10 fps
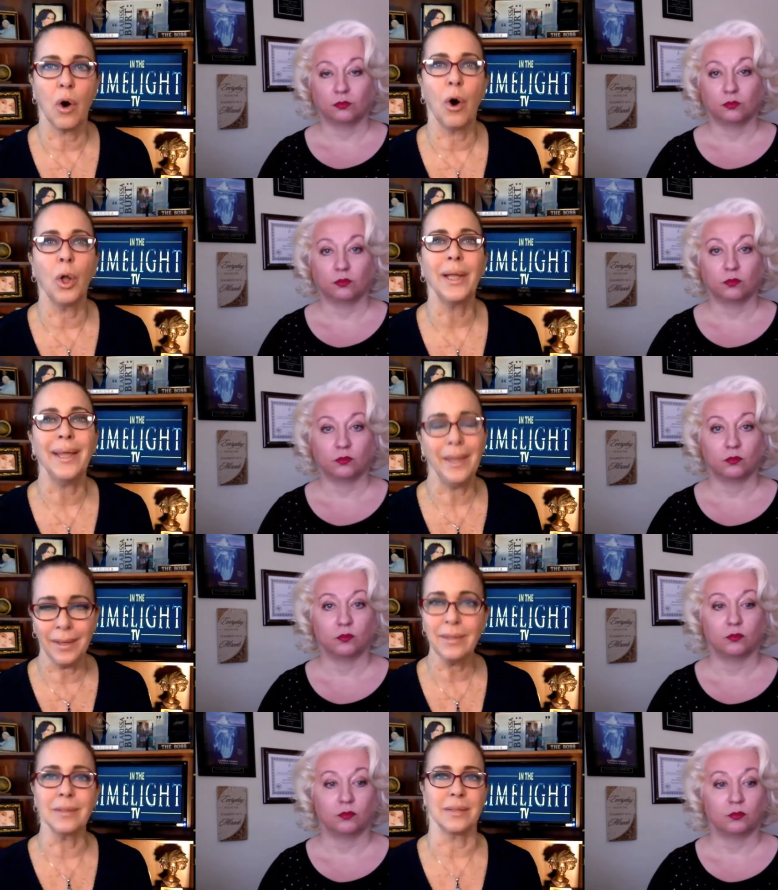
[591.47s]
Speaker 1: call
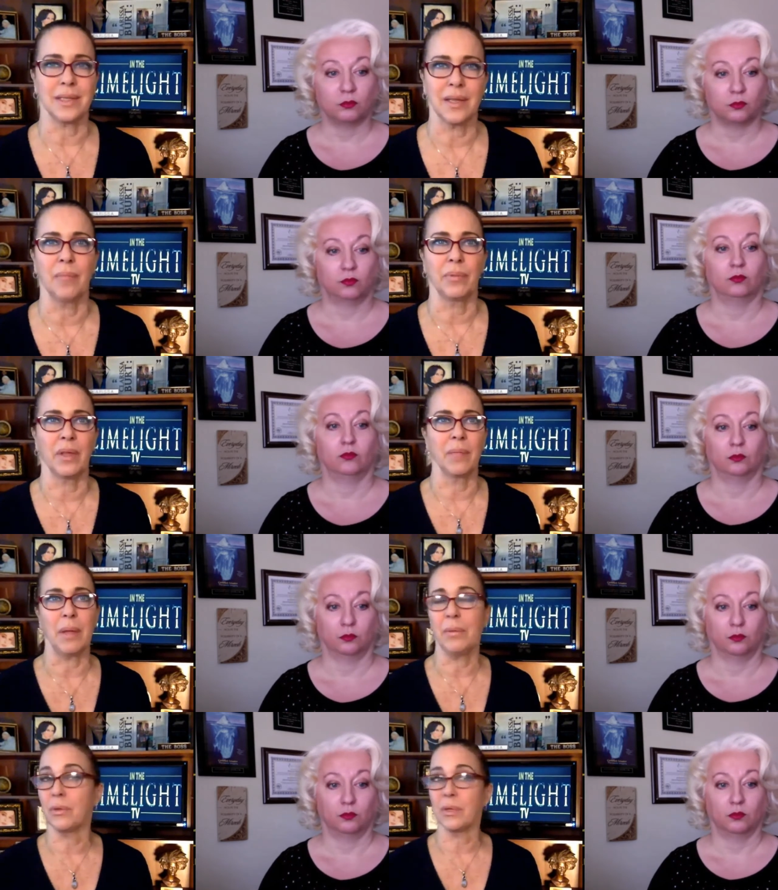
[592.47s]
in something
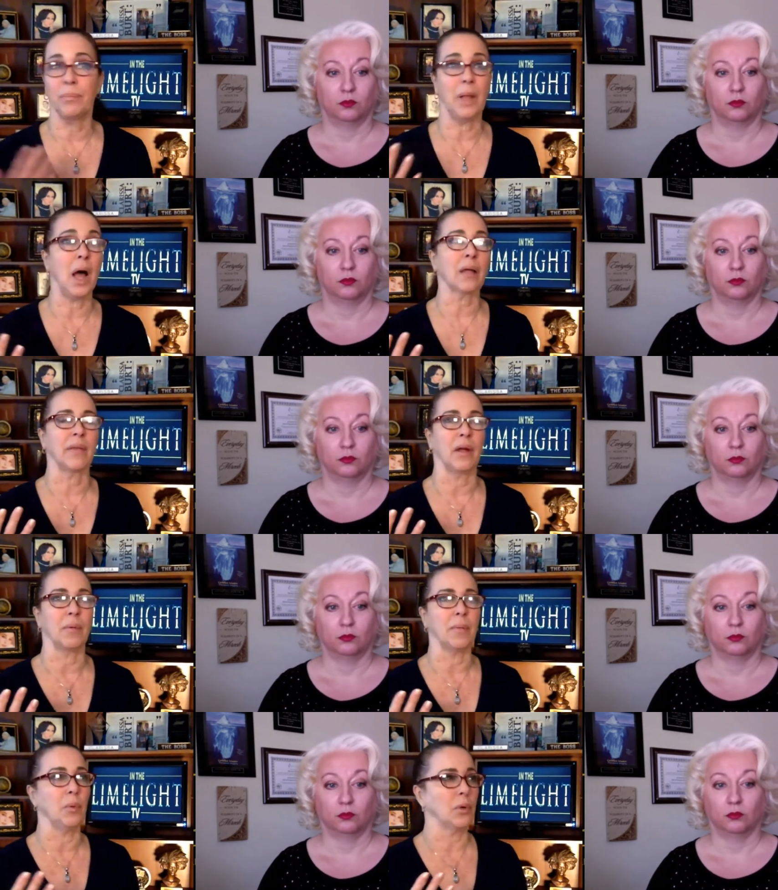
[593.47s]
maybe there's a block
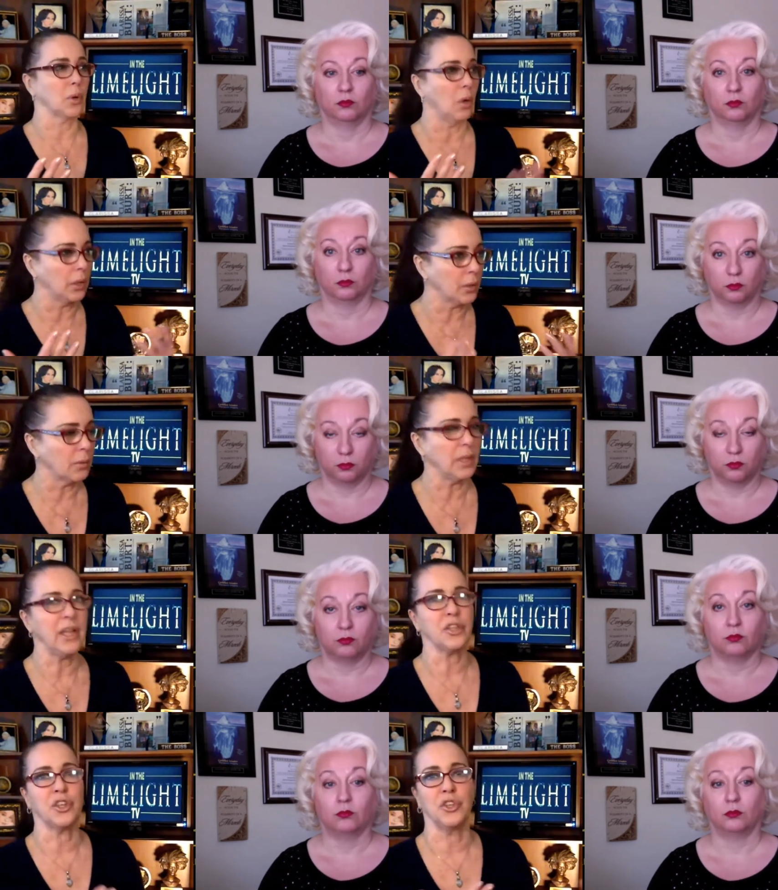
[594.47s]
there maybe you want to call in a mm-hmm.
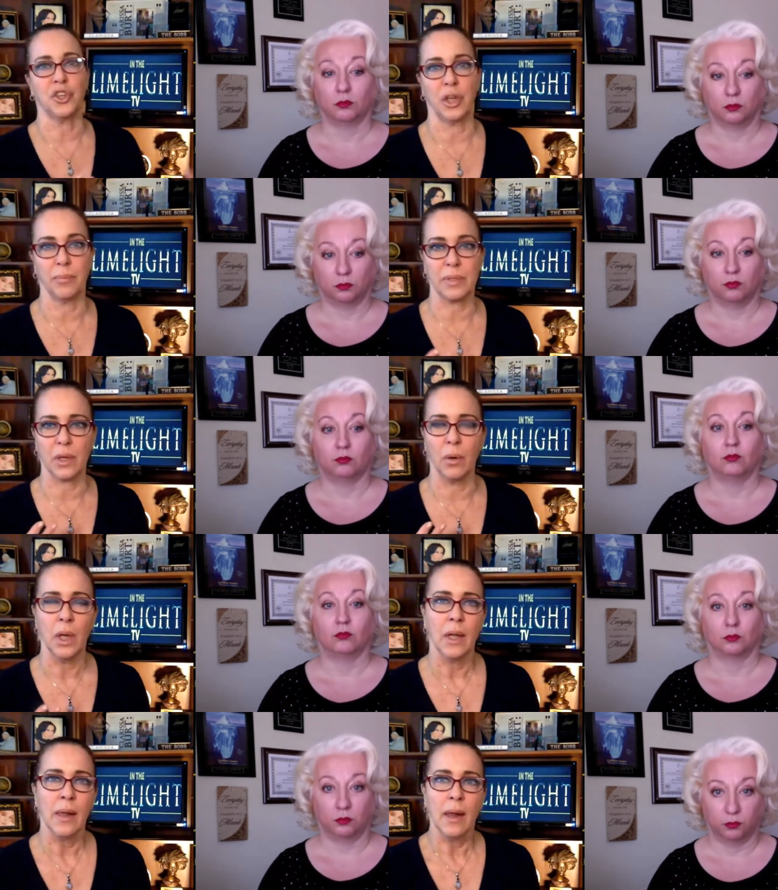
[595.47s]
relationship so
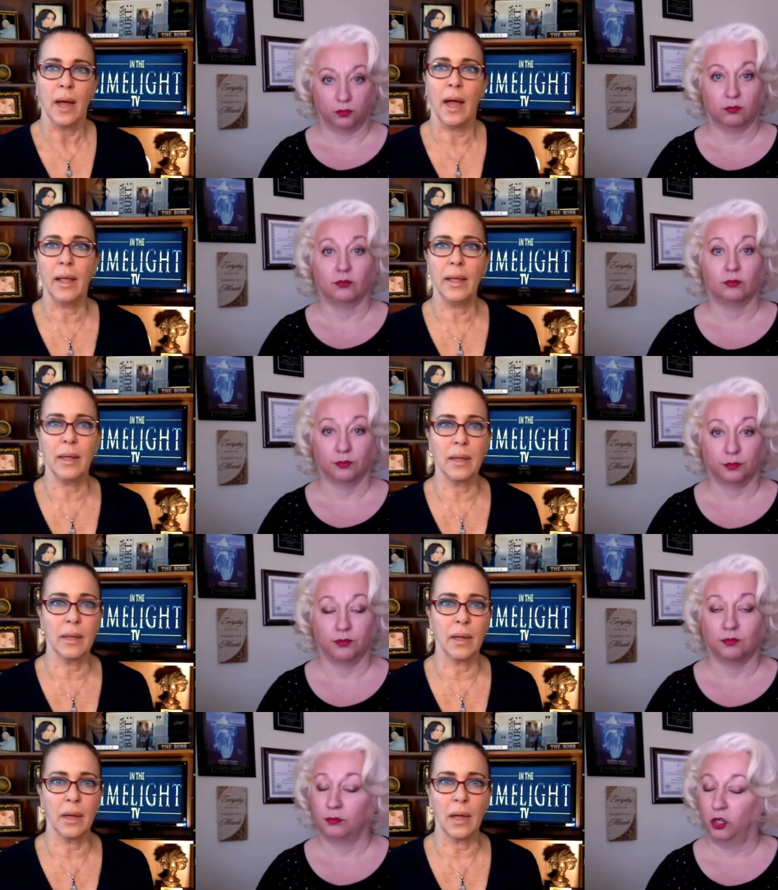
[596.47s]
eh,
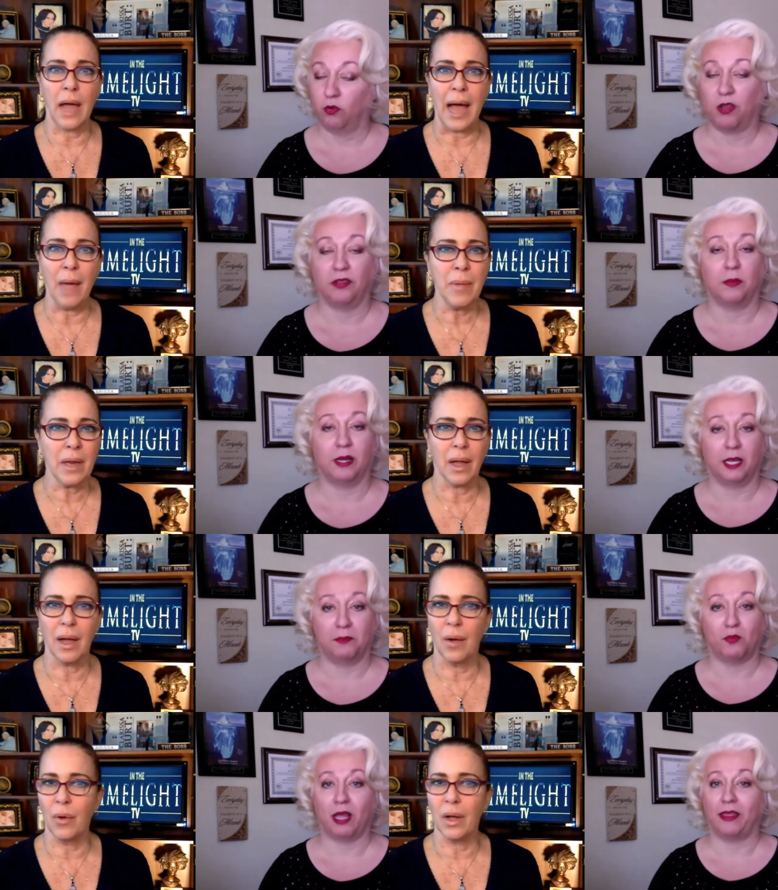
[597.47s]
Speaker 2: eh, you're on the
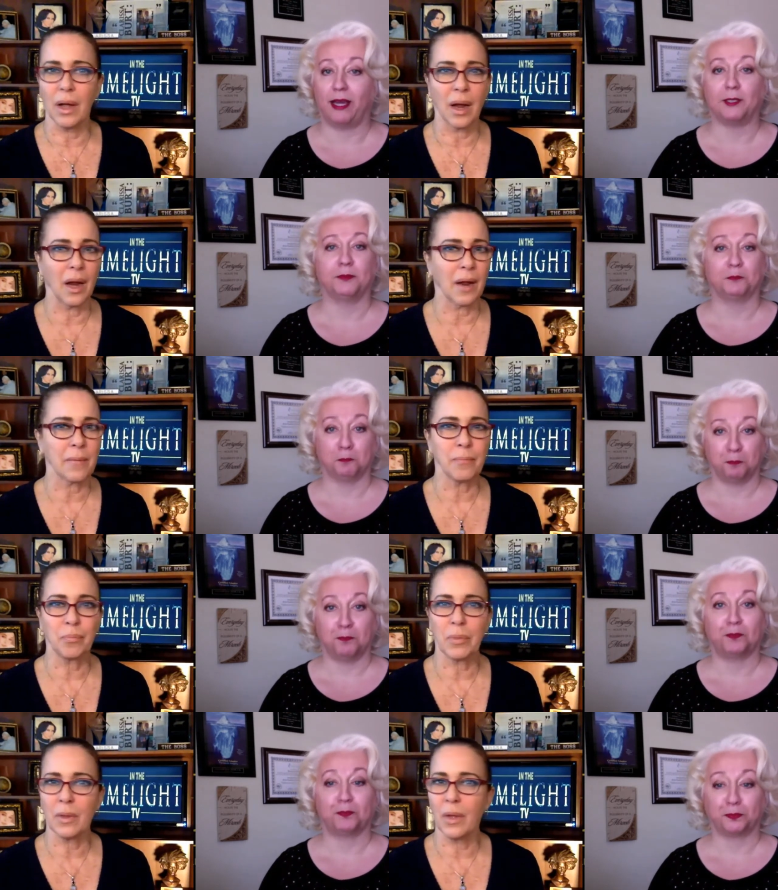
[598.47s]
team right there
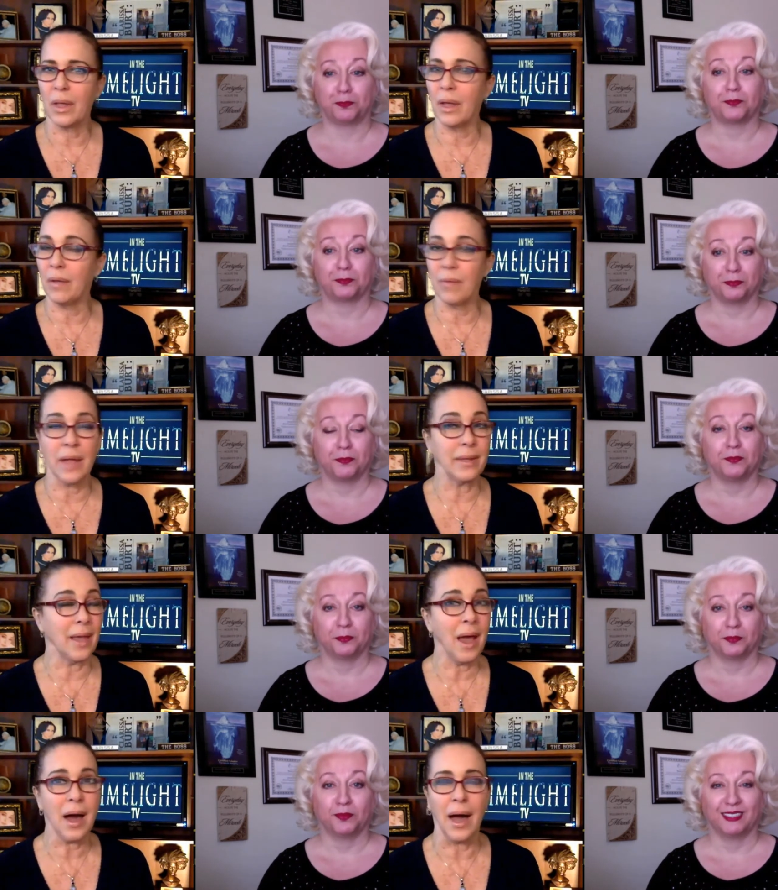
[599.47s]
Speaker 1: I,
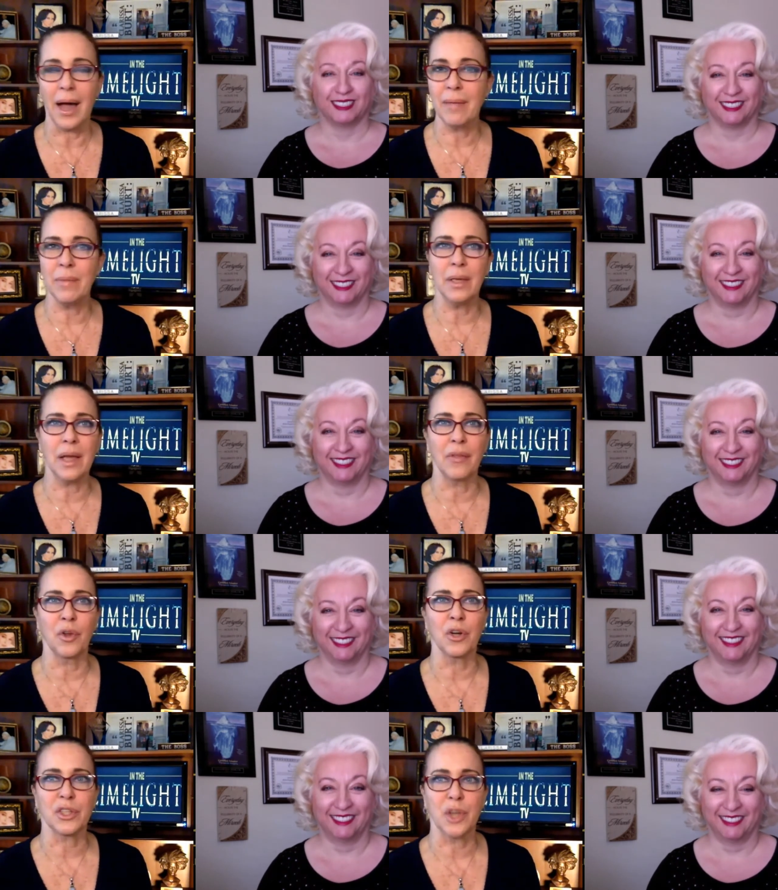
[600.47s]
yeah i mean
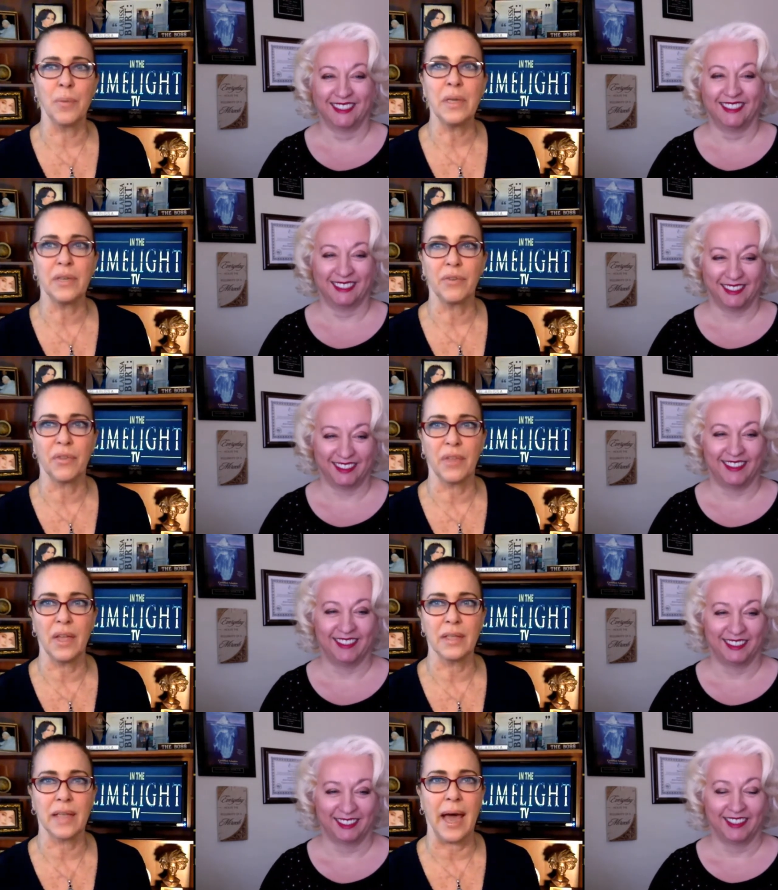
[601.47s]
there are so many different
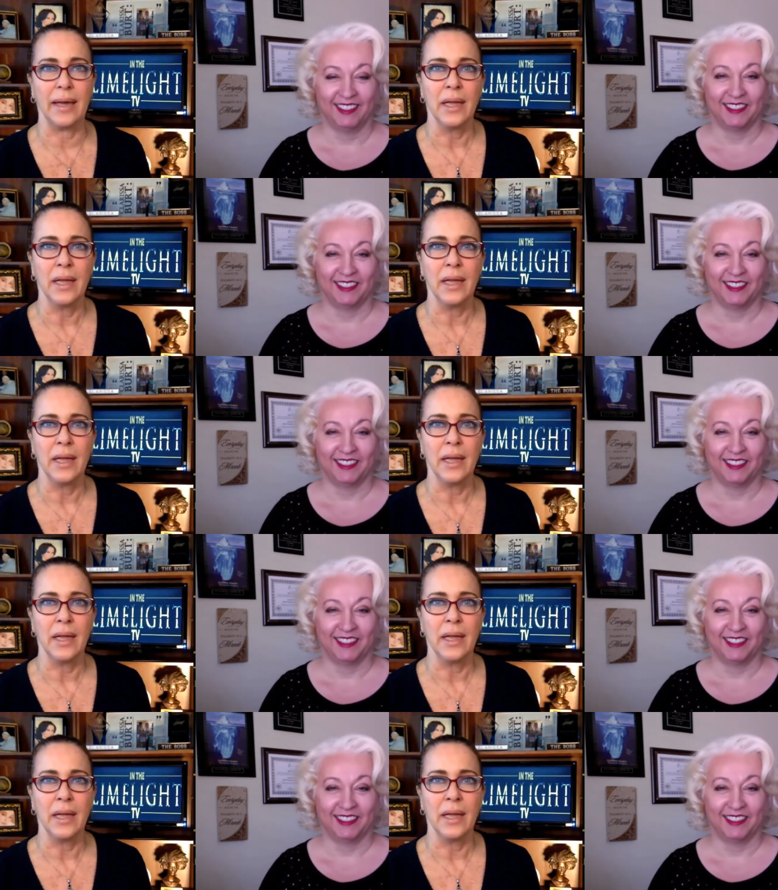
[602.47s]
things that